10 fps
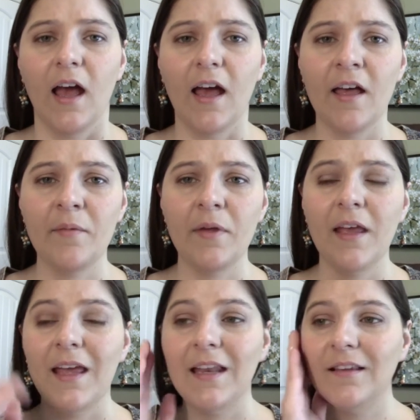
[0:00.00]
And
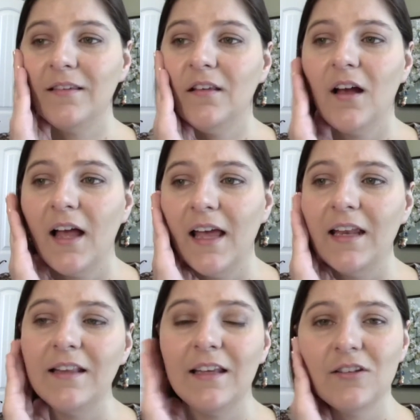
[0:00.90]

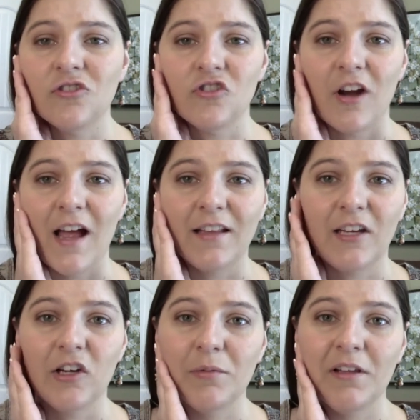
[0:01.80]
it didn't dry
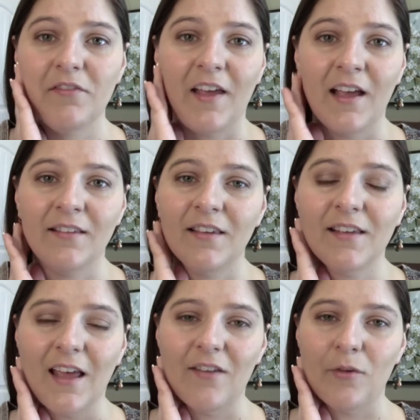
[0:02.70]
terribly fast. That's
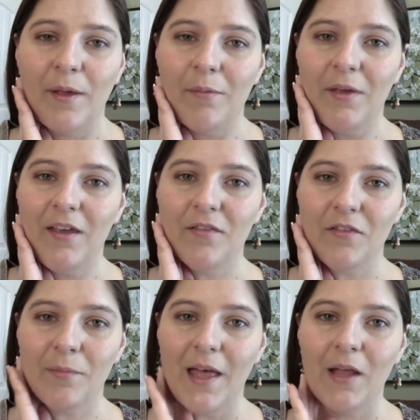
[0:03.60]
kind of a pet peeve
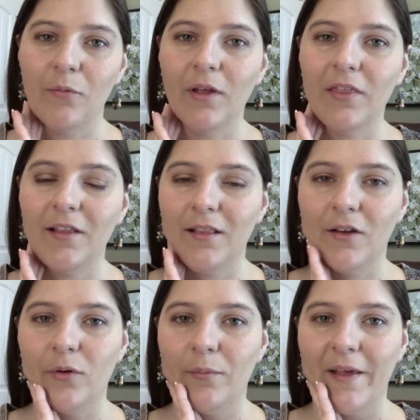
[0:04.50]
of mine with
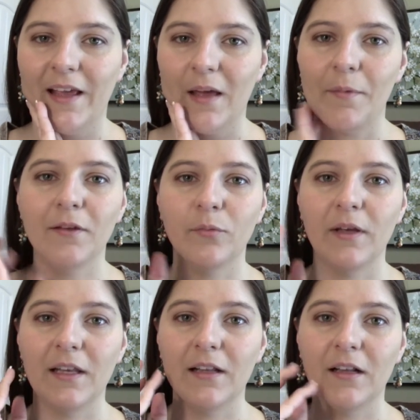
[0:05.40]
liquid makeup, is
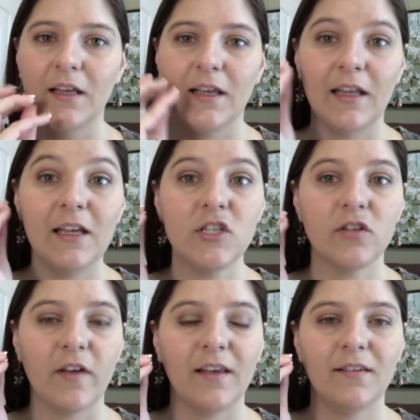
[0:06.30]
when like it hits
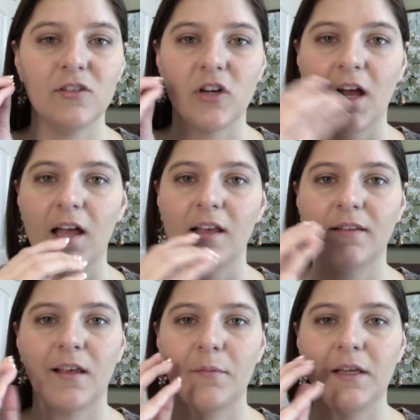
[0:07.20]
your face and
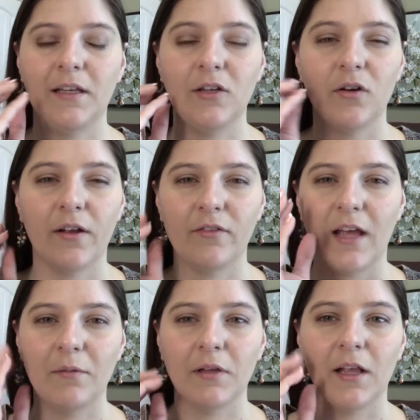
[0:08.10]
dries. I mean, and you don't have
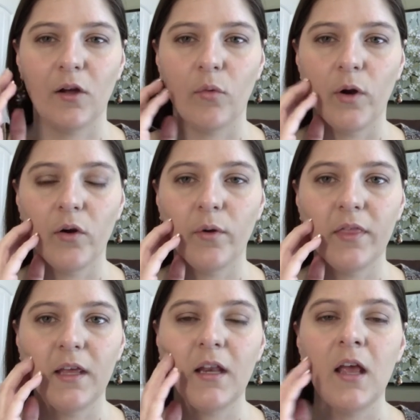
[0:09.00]
time to like work
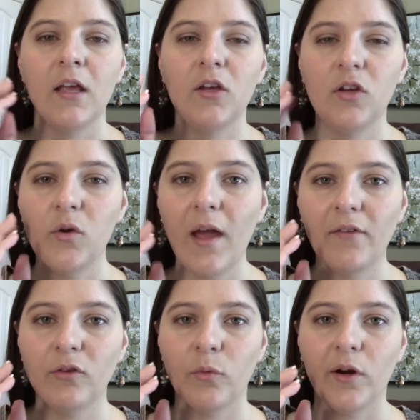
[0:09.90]
with it. You do
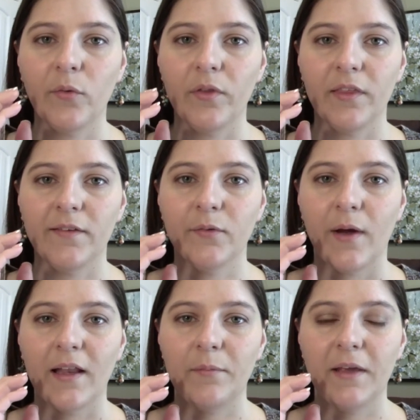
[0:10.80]
have to work with this
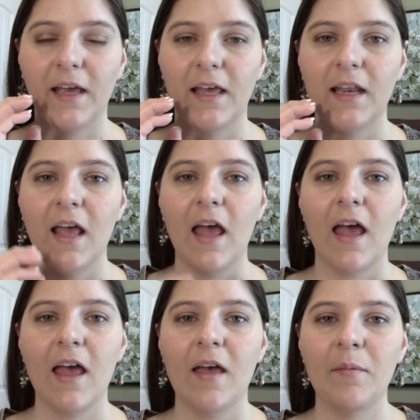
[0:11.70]
quite a bit.
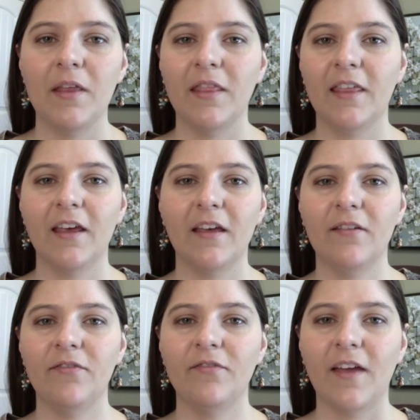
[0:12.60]

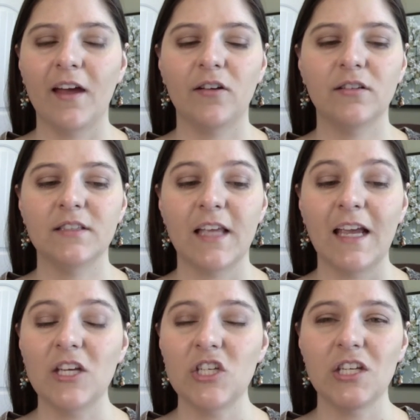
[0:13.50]
The
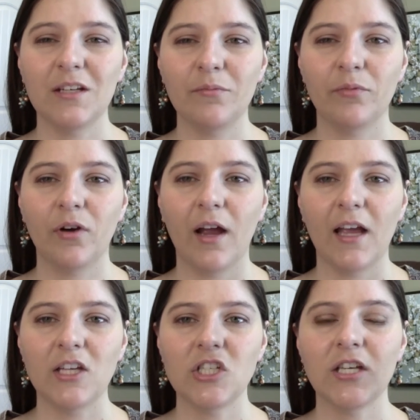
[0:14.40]
foundation
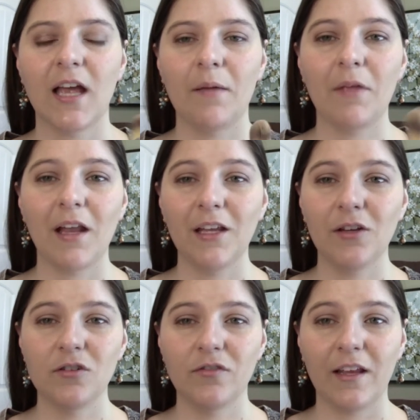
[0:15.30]
brush, I'm not a
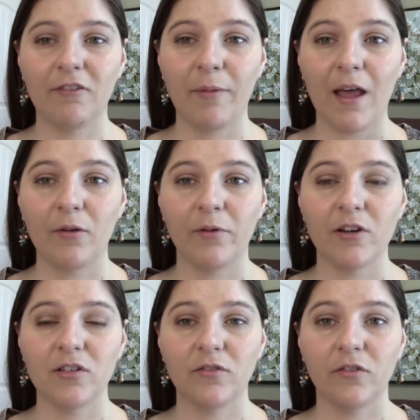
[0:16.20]
huge fan of paddle
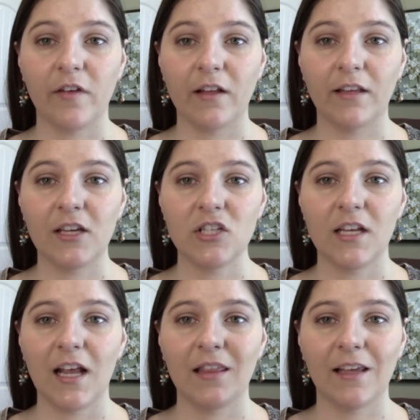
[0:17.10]
brushes for
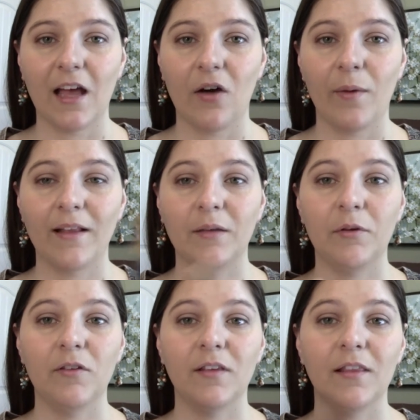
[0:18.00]
foundation. I think I'll wind up
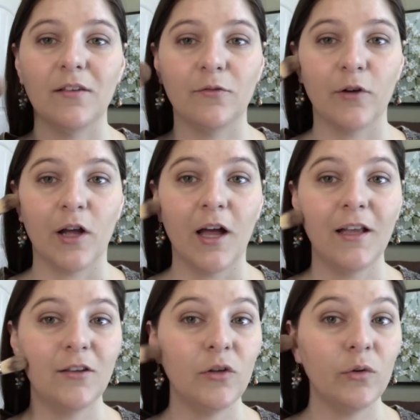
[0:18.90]
using this for
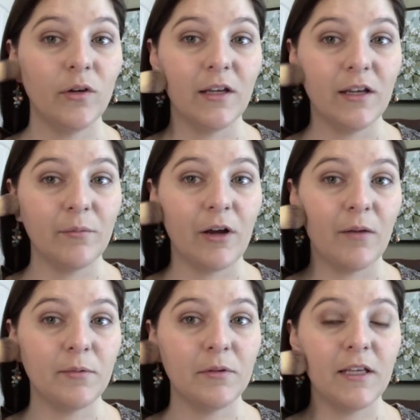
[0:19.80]
contouring
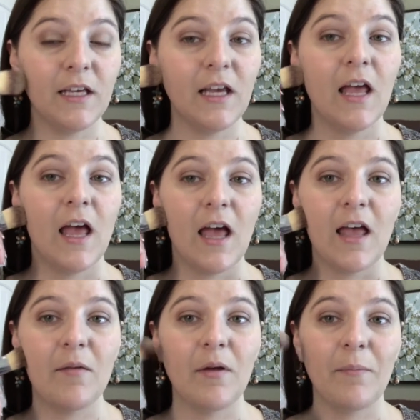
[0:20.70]
probably.
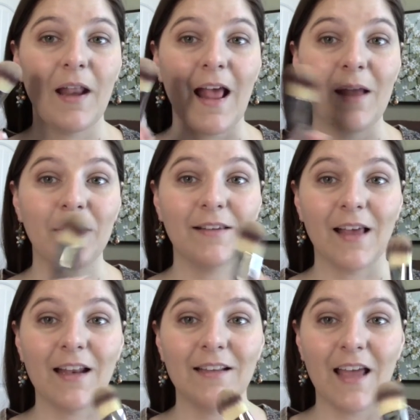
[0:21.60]
But I am
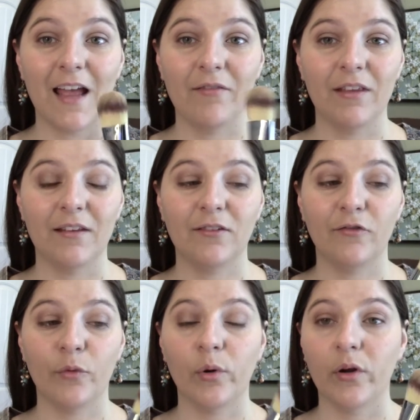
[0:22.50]
excited to have this
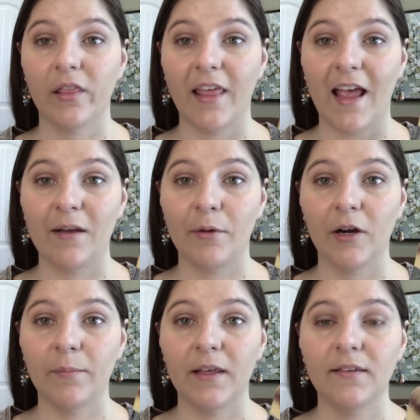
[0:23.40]
for that
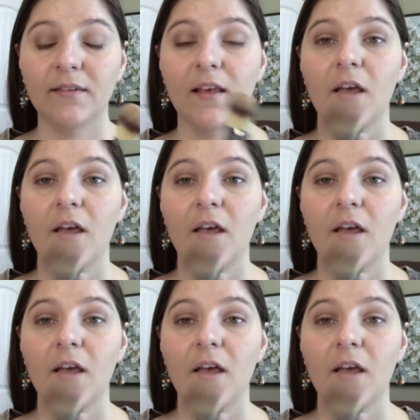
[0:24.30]
purpose.